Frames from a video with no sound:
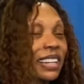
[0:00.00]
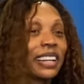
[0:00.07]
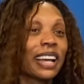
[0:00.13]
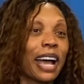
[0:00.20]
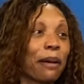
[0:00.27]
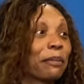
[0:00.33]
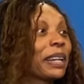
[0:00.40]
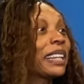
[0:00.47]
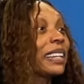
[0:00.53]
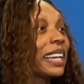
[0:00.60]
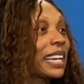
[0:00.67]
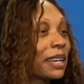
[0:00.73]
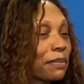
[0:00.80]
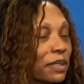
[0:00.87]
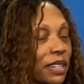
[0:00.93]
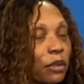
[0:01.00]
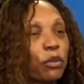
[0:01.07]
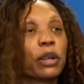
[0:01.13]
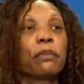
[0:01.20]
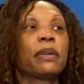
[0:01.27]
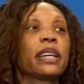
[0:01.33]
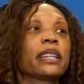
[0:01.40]
How many layups did
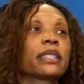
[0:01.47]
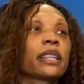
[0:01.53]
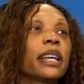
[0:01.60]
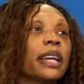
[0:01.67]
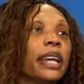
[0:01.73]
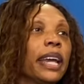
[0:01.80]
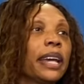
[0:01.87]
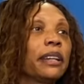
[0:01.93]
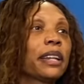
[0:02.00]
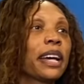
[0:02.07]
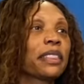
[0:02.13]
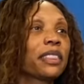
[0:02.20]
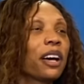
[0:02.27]
we miss? And I